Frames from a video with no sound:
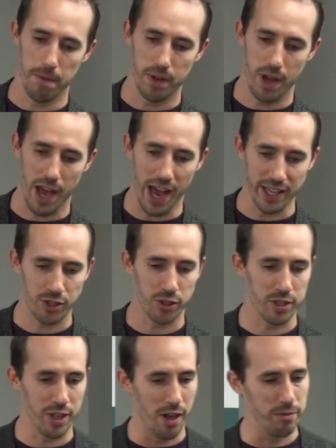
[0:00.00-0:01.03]
ask
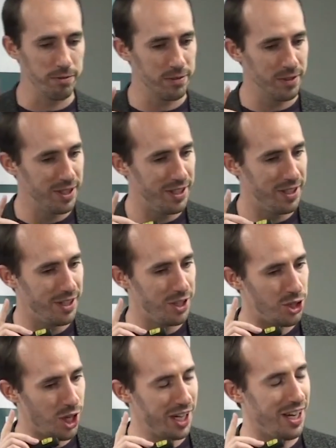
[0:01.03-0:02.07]
yourself,
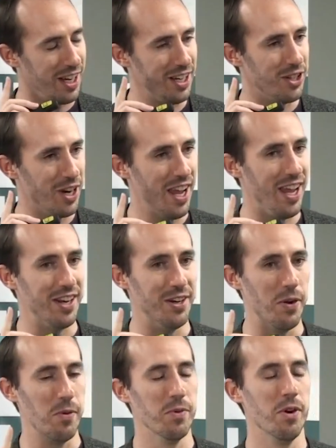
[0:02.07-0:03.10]
check in your head
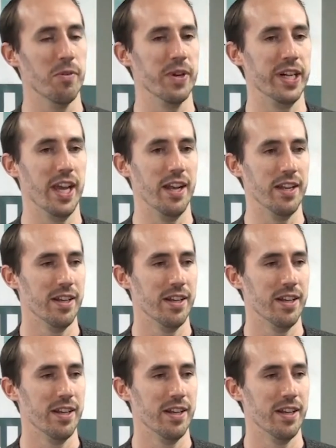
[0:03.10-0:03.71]
over and over again,